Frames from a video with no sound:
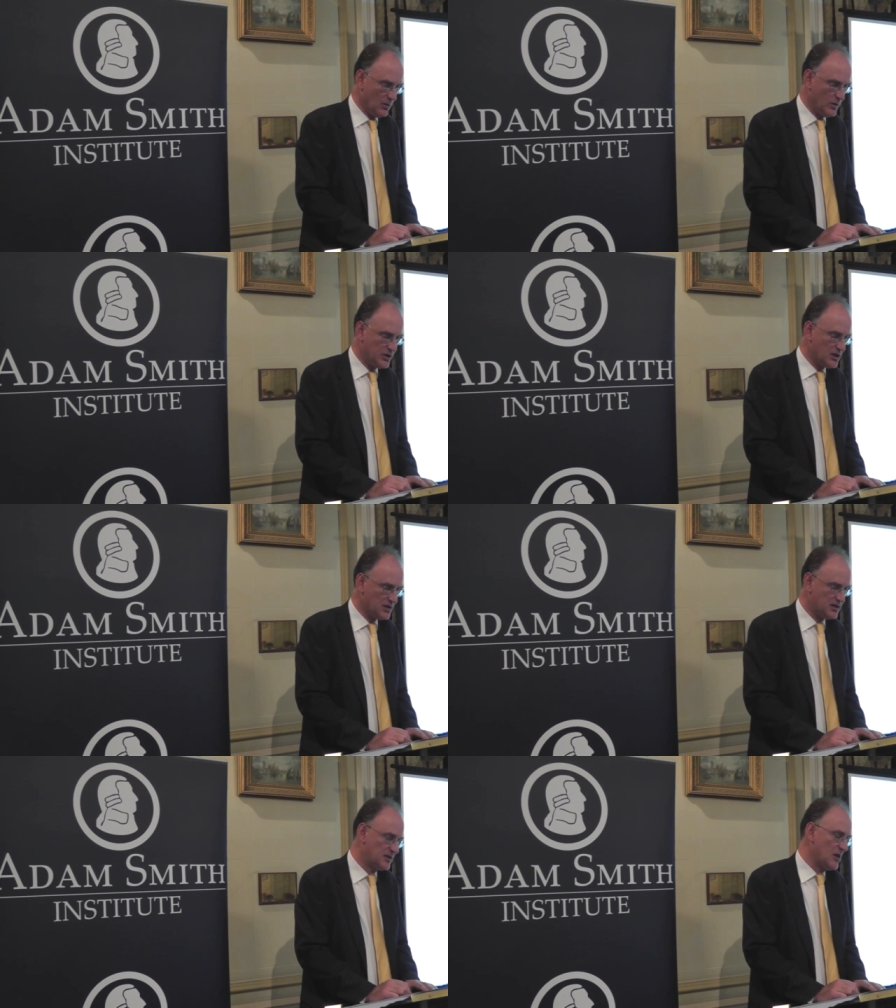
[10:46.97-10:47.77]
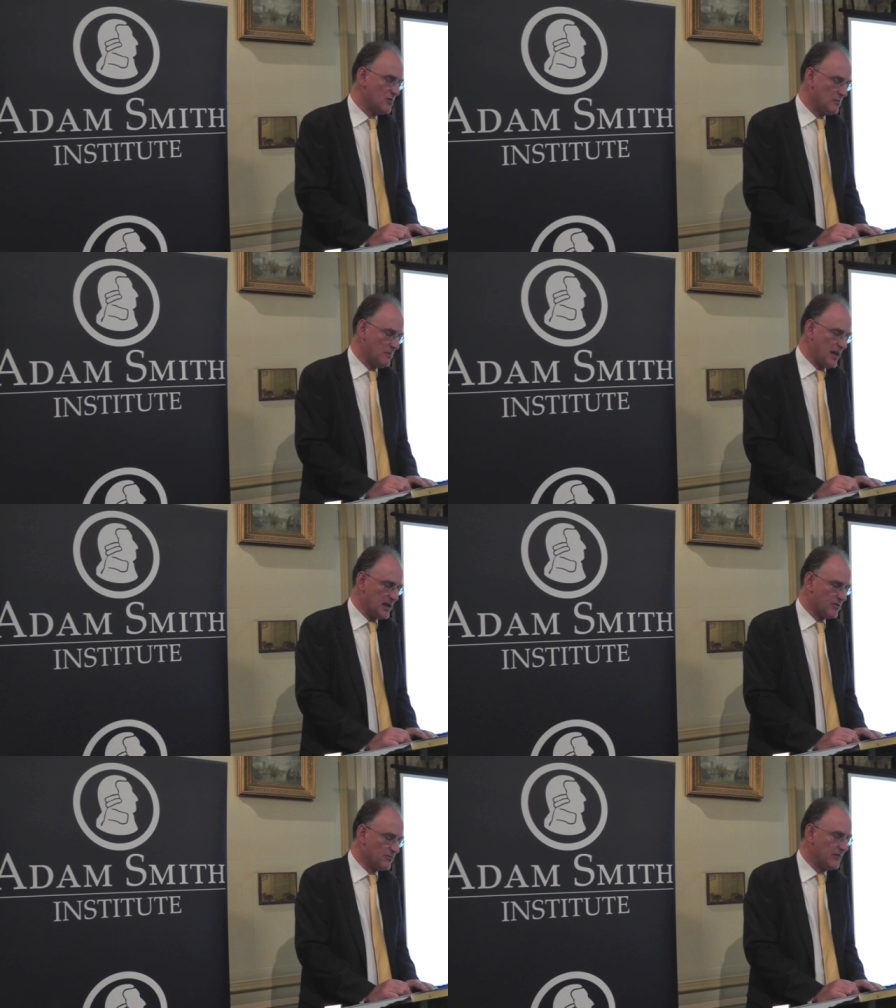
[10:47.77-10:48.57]
We just don't
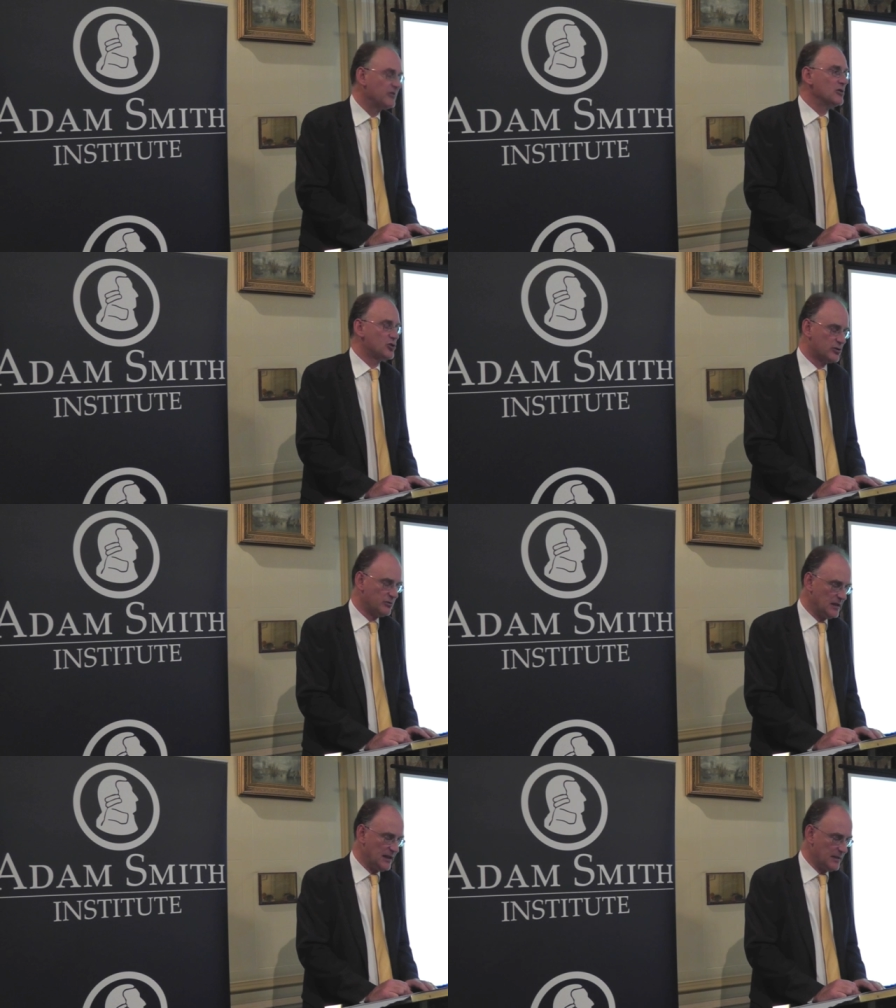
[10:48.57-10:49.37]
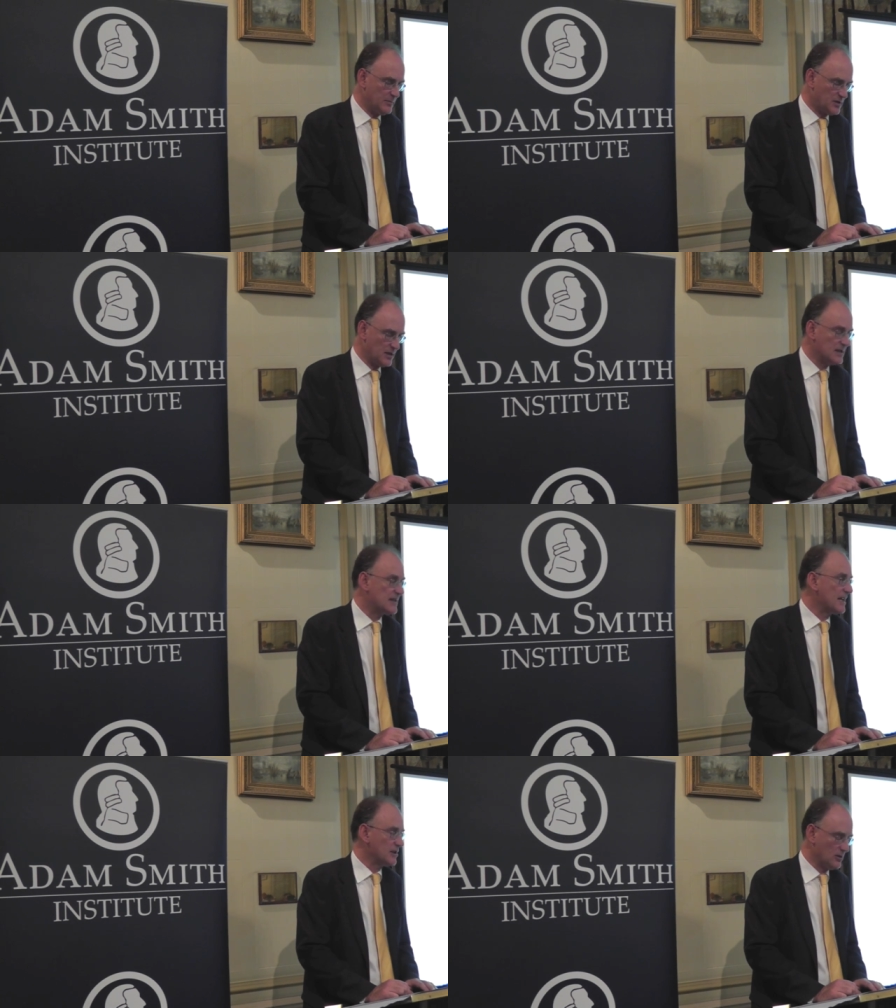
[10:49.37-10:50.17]
make revolutionary leaps in
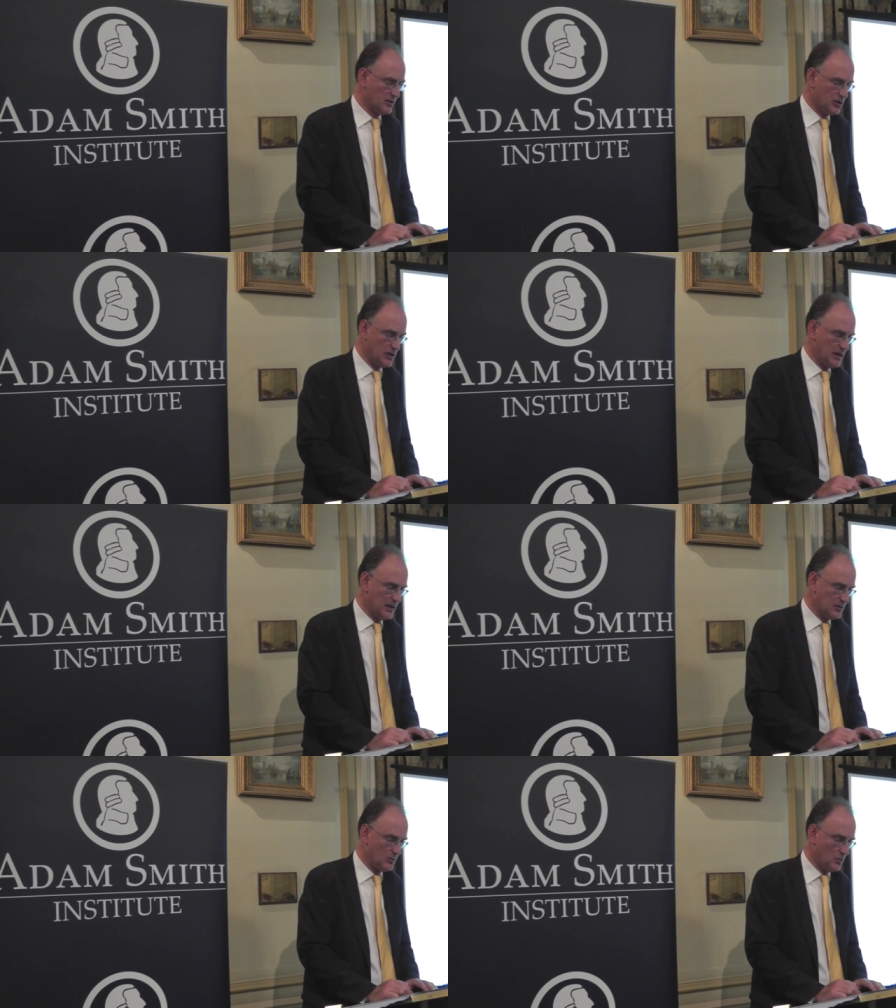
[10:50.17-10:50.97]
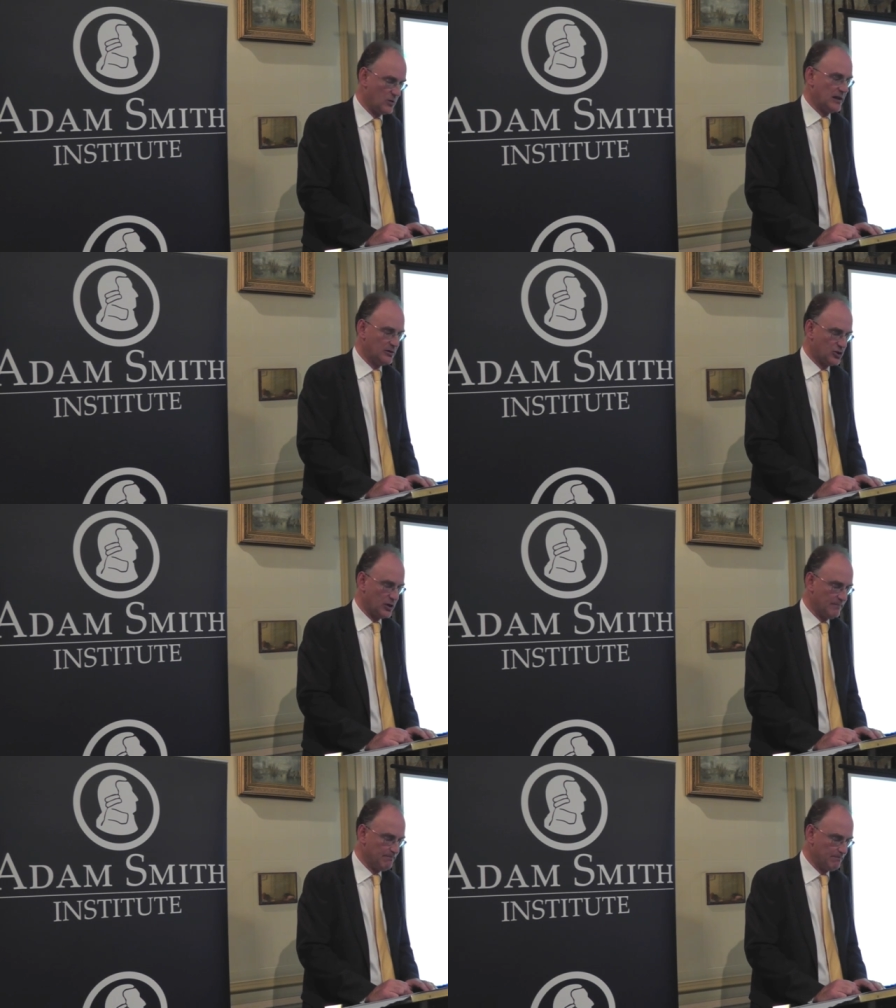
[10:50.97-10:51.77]
technology and or culture.